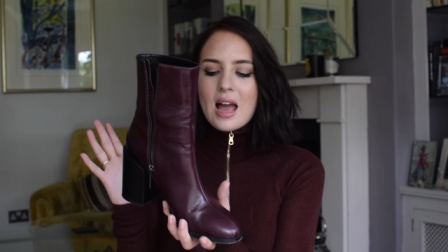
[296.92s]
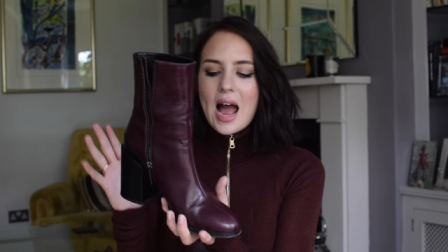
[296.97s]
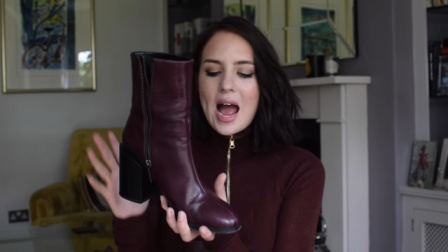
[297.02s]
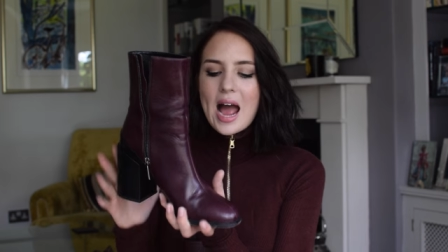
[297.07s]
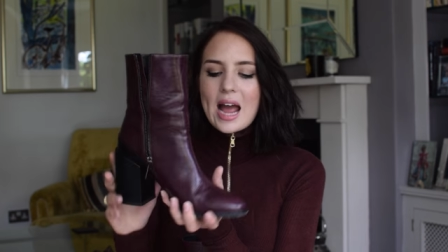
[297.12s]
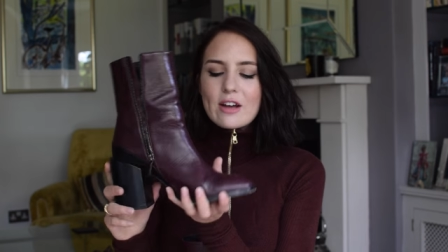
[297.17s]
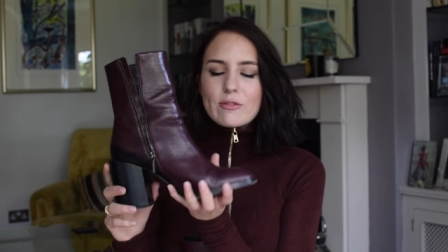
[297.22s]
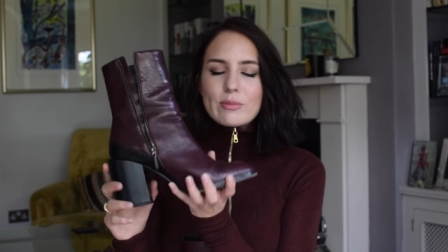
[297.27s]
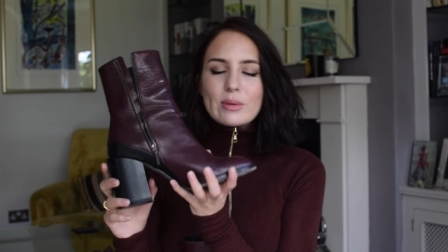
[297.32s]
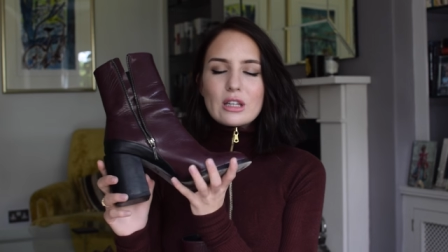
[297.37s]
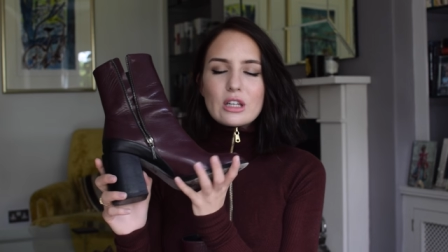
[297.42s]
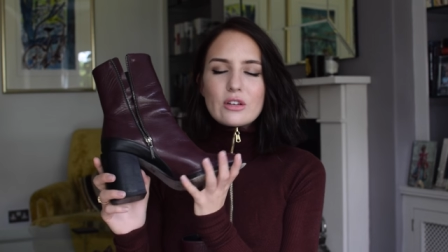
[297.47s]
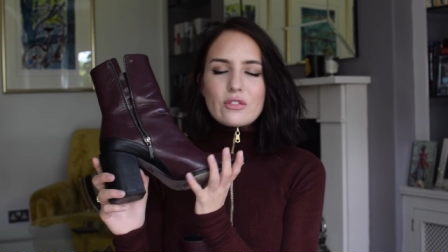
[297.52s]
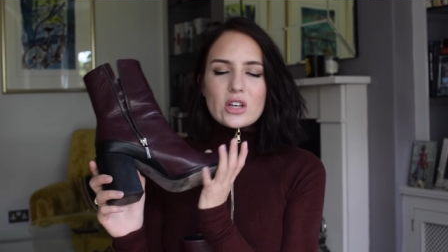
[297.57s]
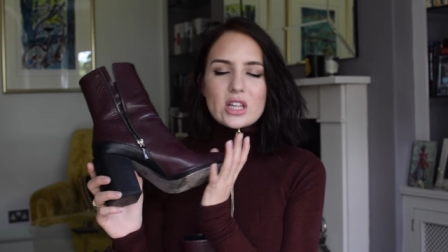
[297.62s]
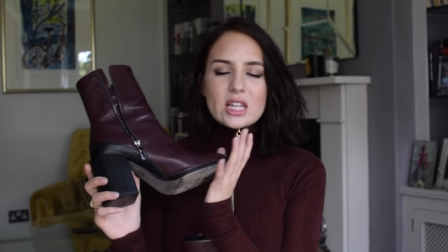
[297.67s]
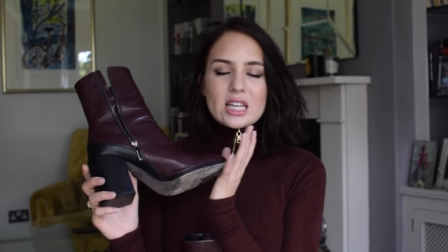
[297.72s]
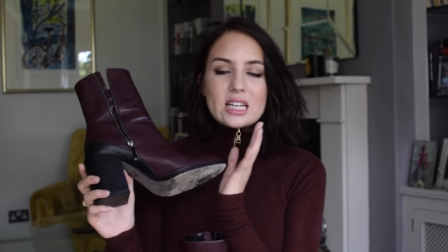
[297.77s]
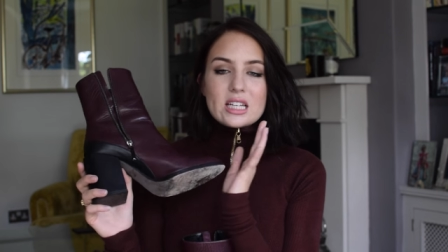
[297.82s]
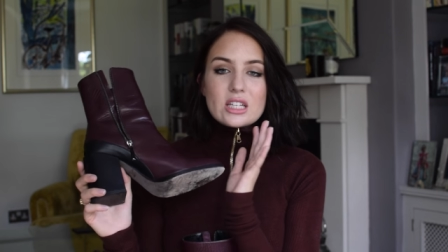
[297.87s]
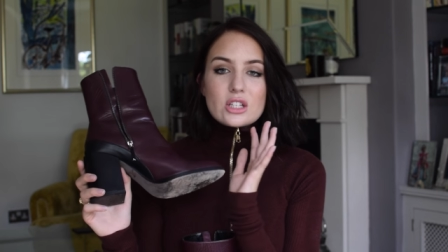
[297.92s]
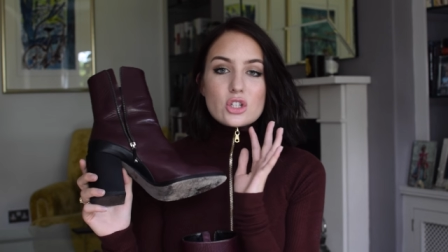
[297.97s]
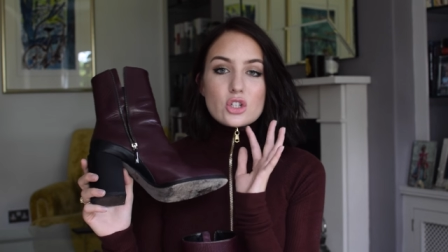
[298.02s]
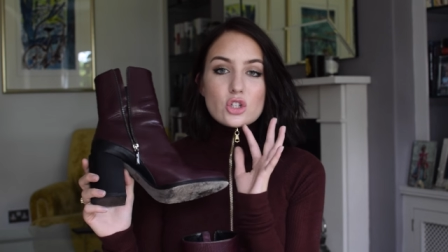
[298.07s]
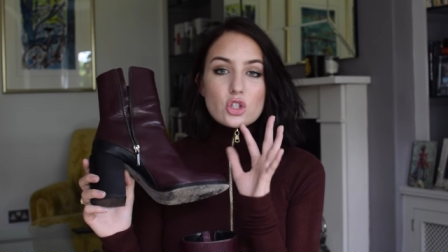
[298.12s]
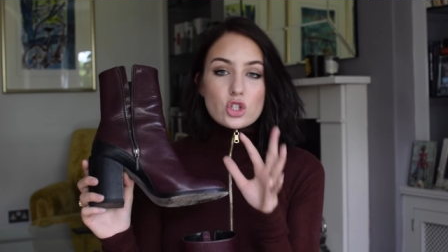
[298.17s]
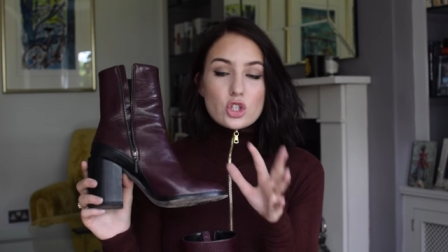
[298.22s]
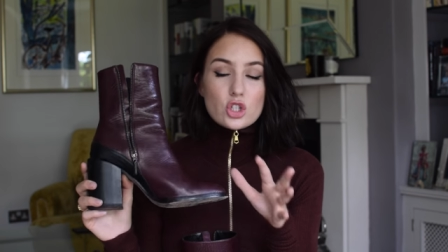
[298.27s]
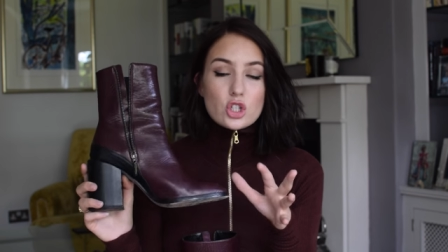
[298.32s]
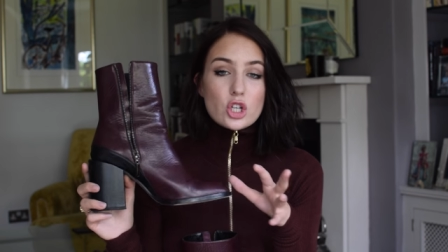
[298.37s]
I've been loving these
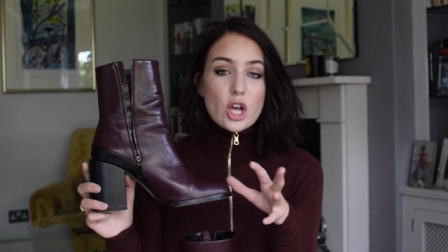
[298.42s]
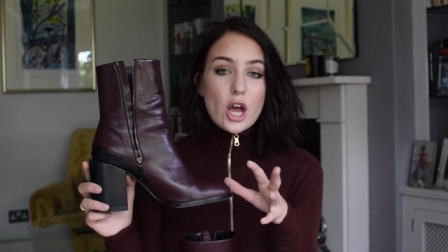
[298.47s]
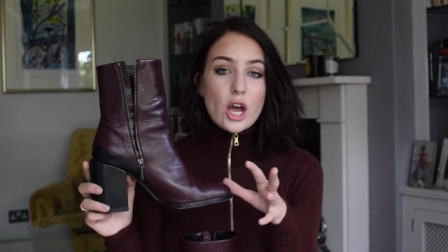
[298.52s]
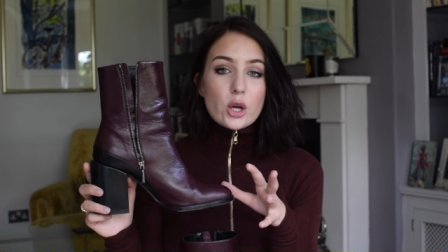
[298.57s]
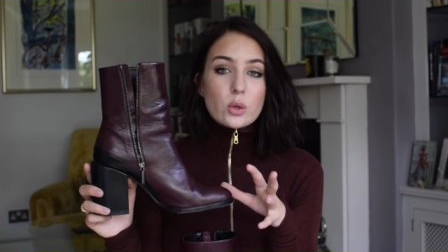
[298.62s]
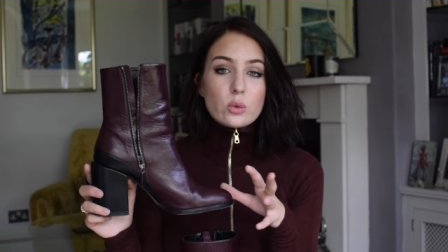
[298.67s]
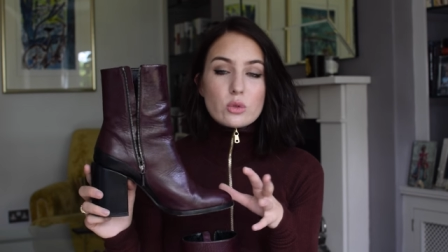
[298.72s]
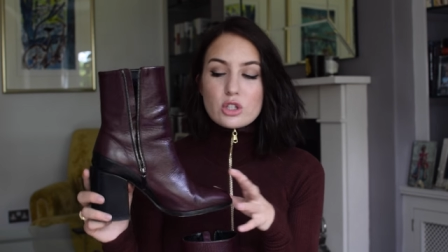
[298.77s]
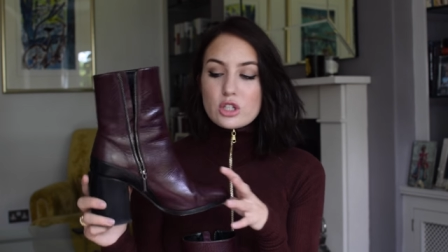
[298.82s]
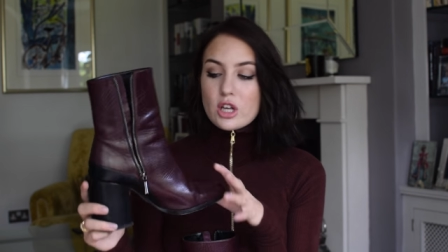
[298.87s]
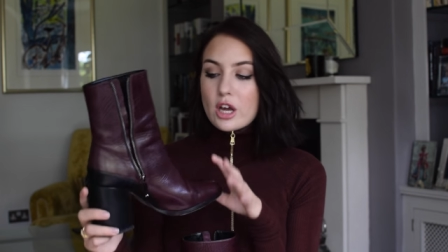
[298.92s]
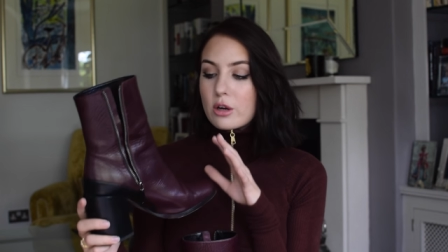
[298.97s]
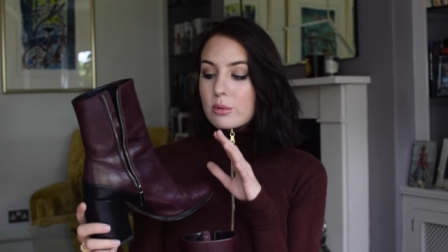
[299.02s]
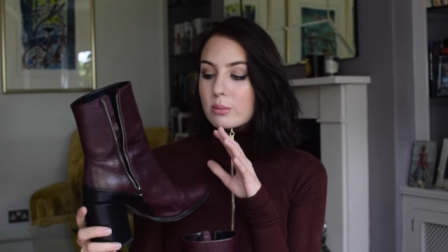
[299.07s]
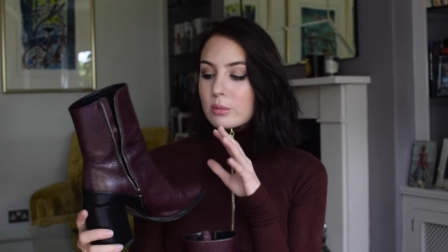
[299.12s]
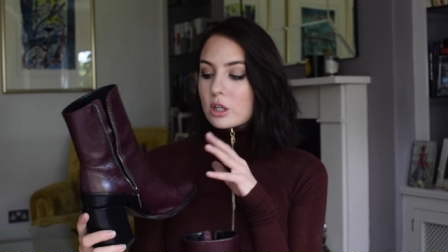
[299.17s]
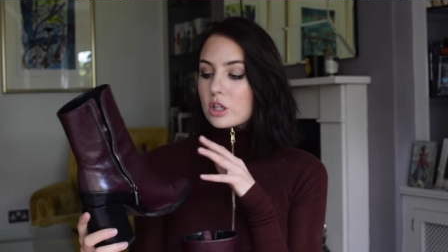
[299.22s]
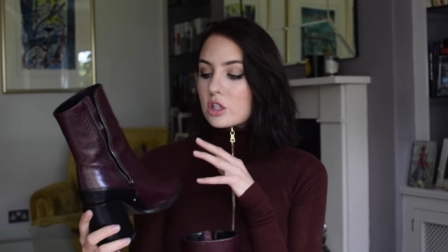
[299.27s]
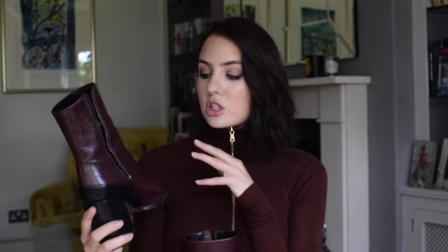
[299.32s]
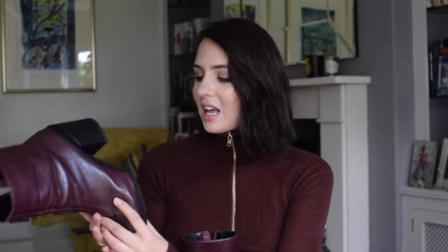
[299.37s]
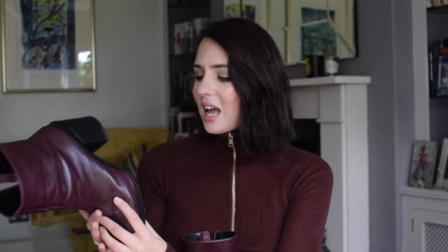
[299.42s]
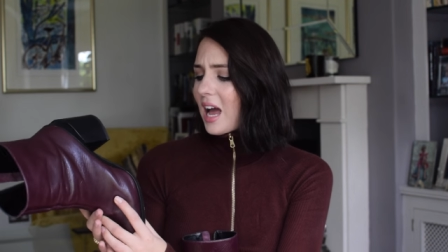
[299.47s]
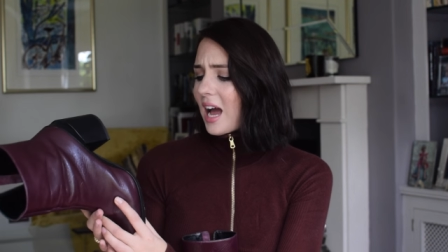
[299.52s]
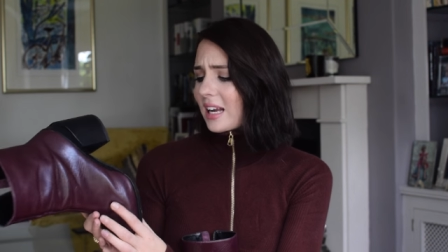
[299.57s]
so, so much.